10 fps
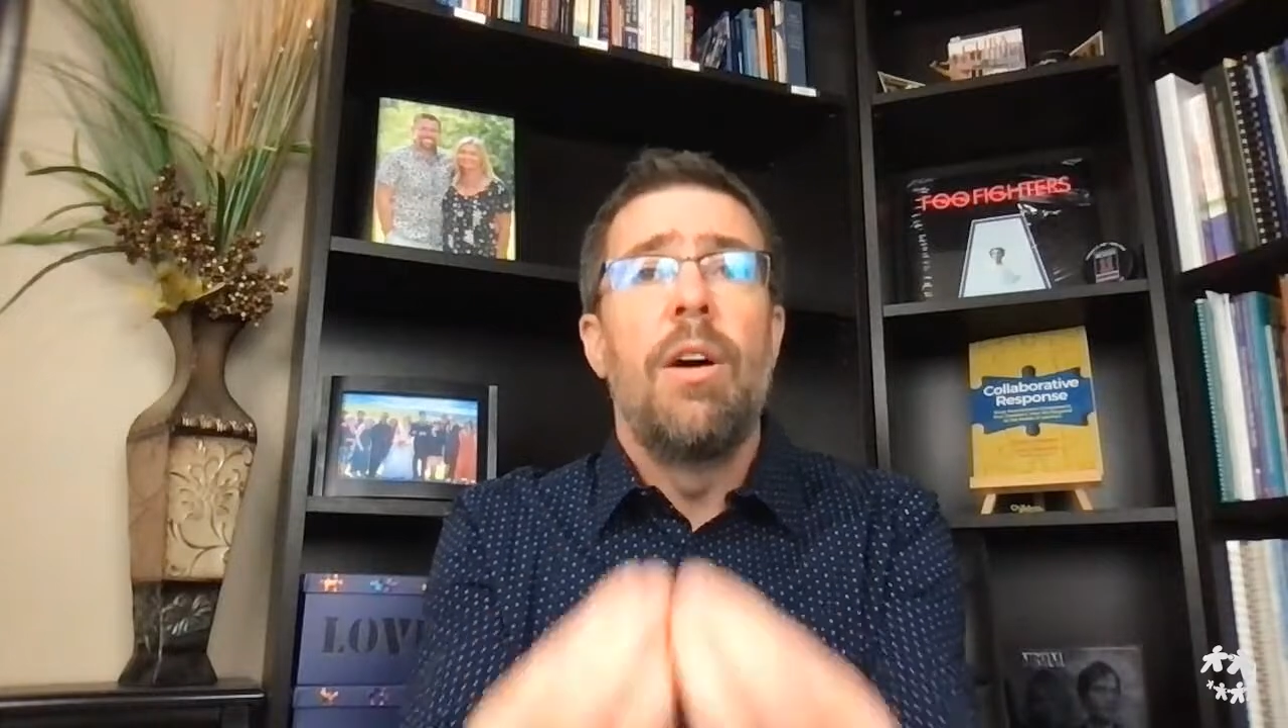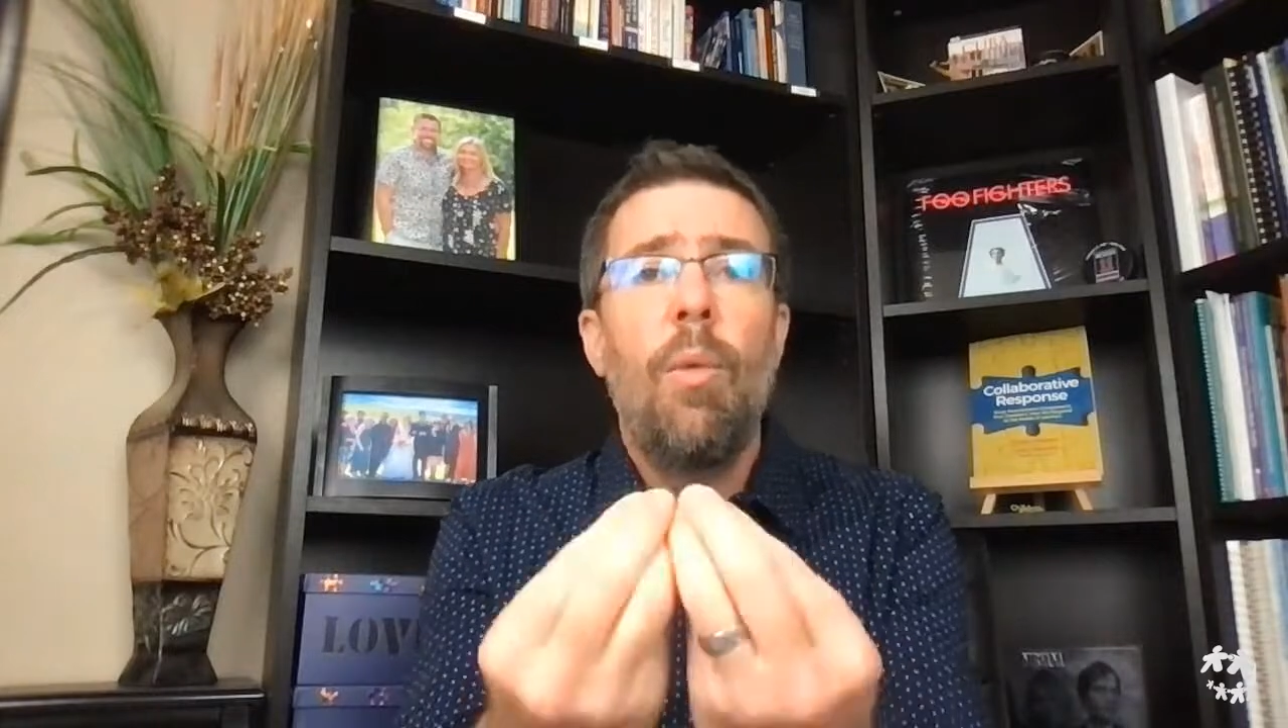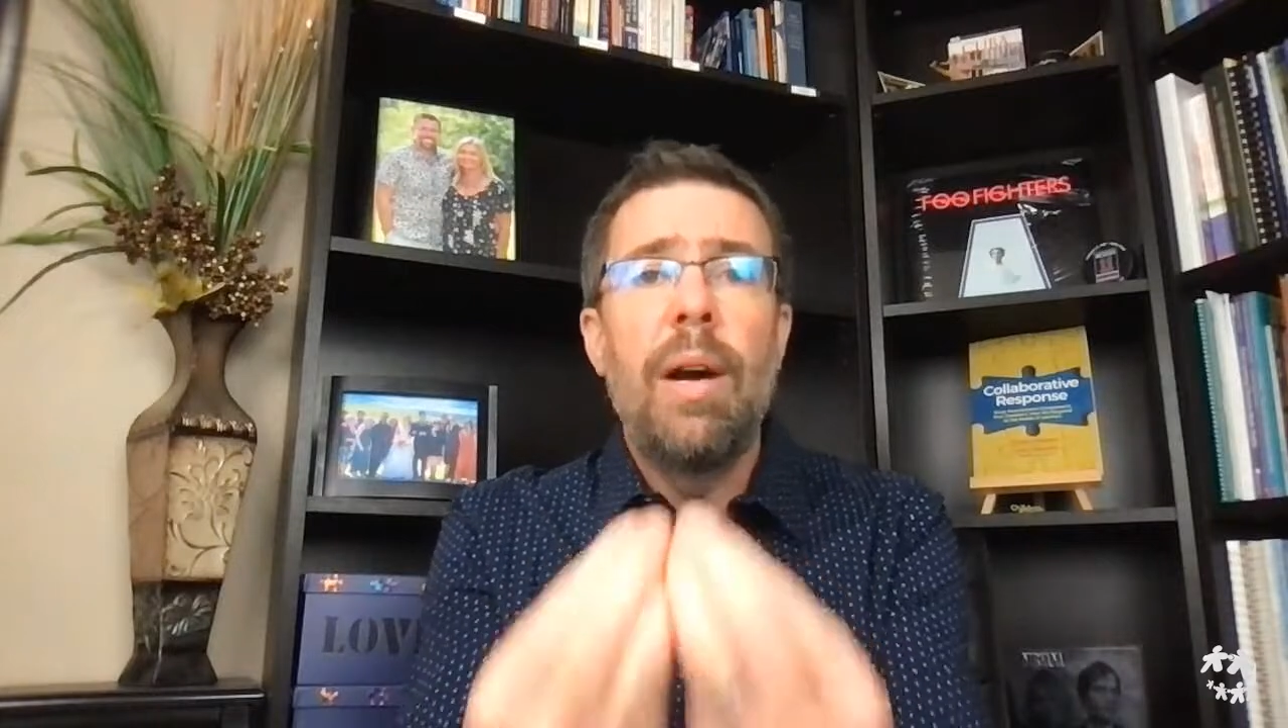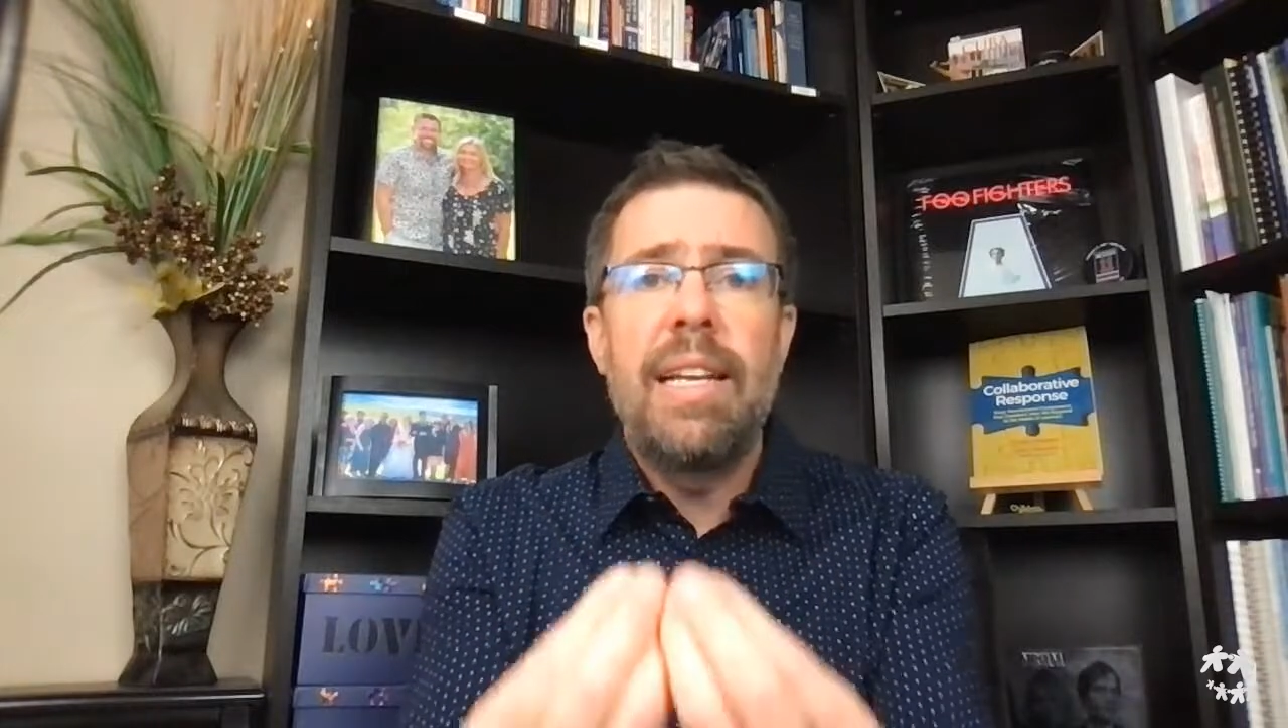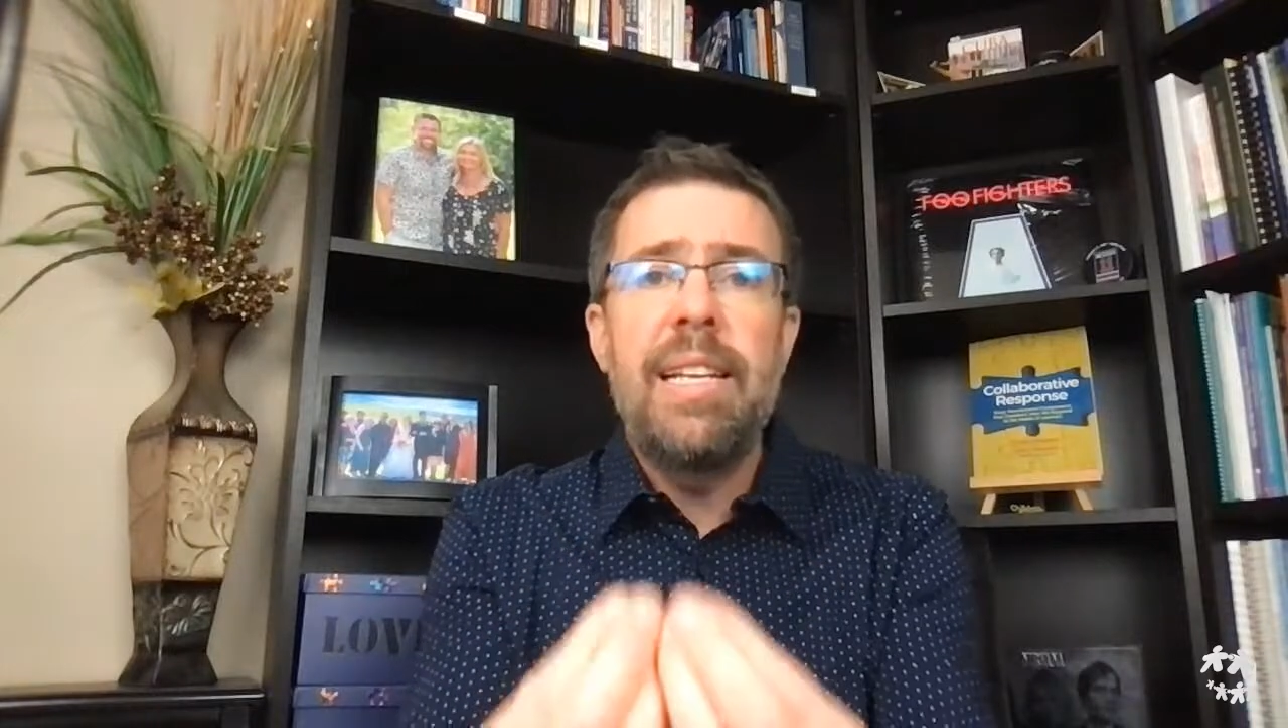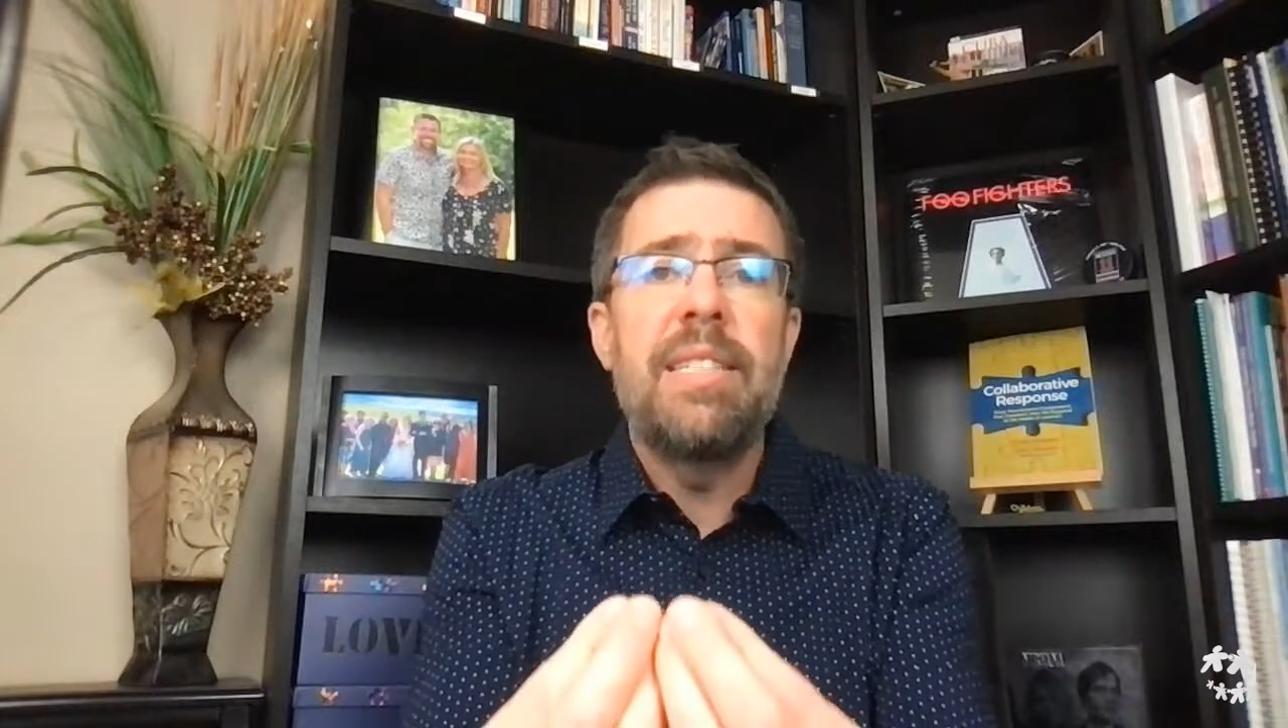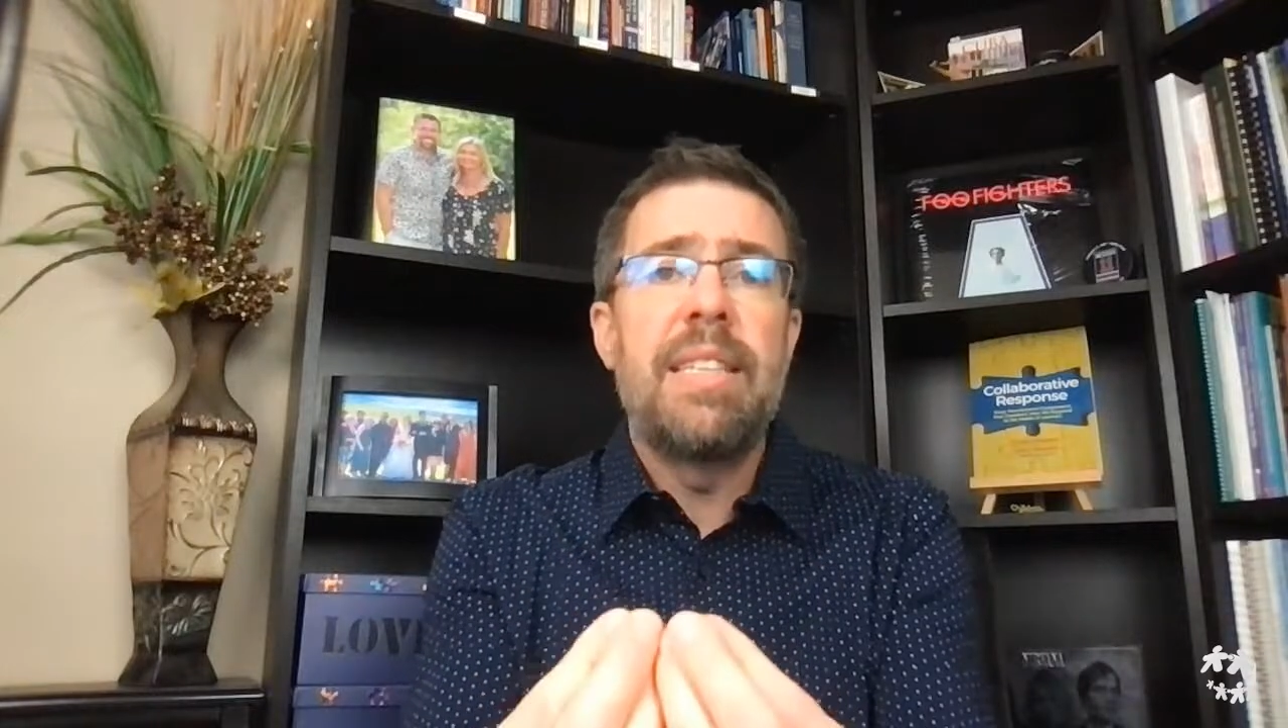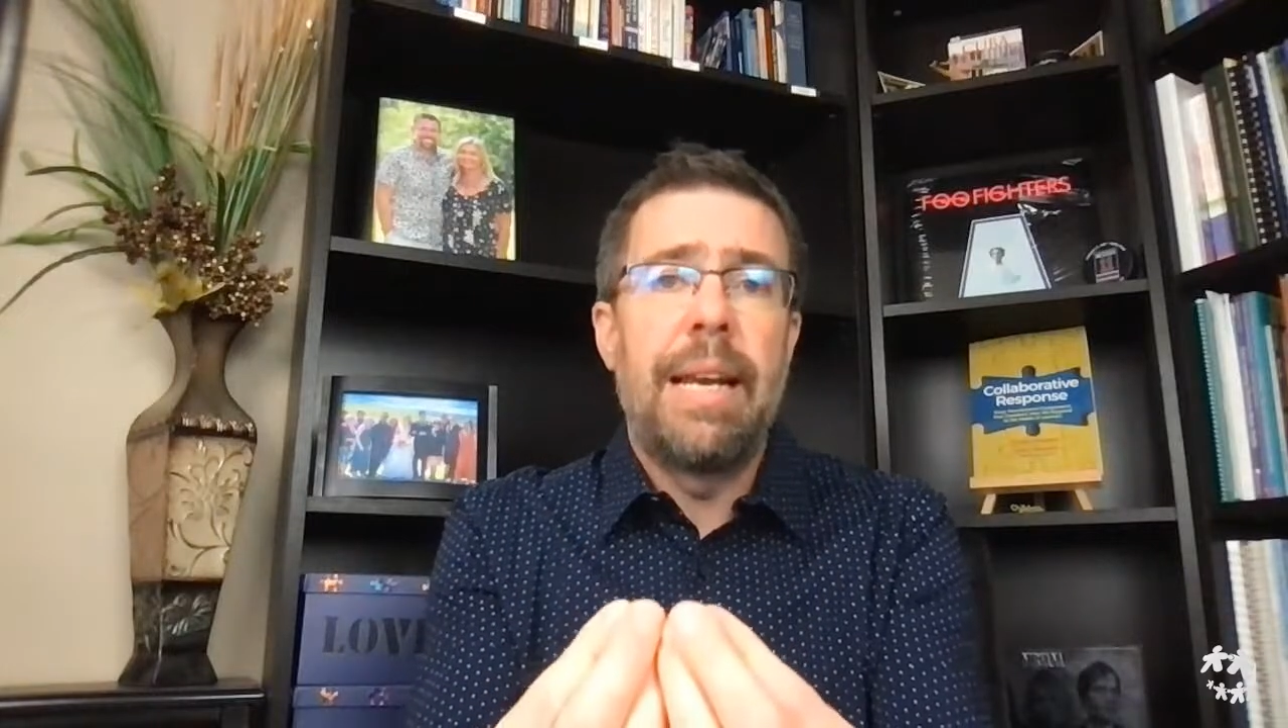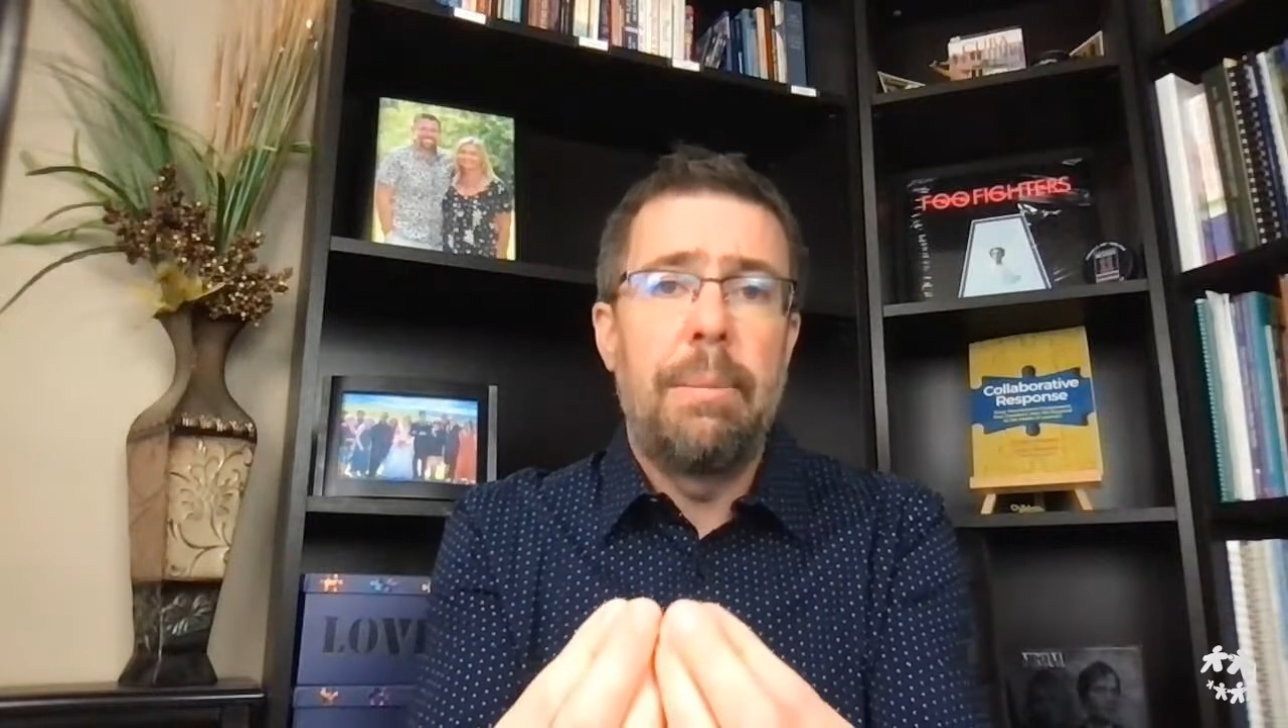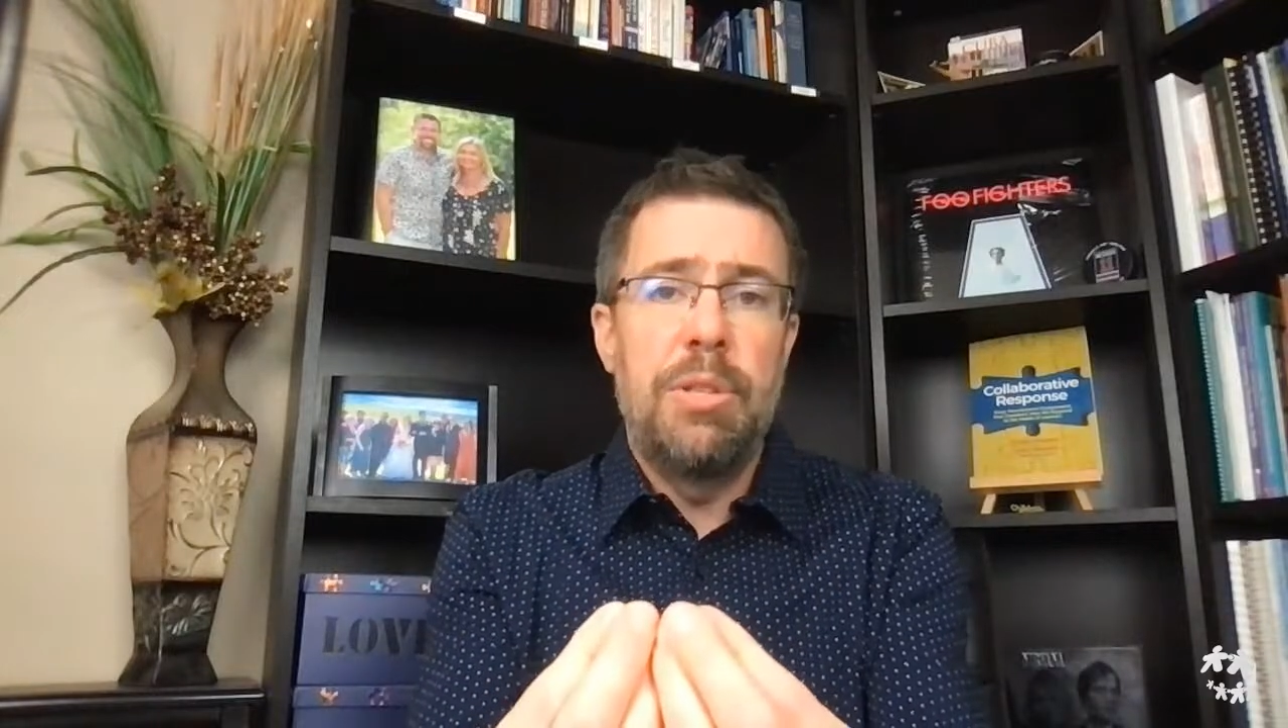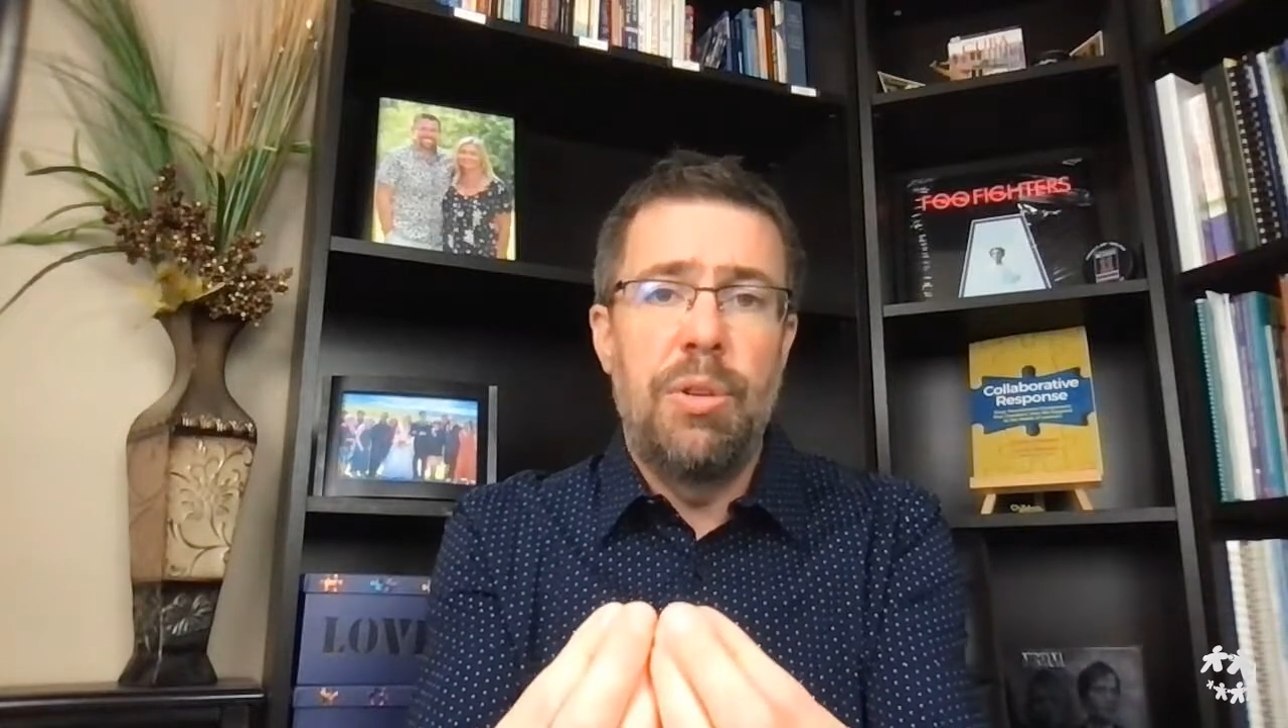what it is that I'm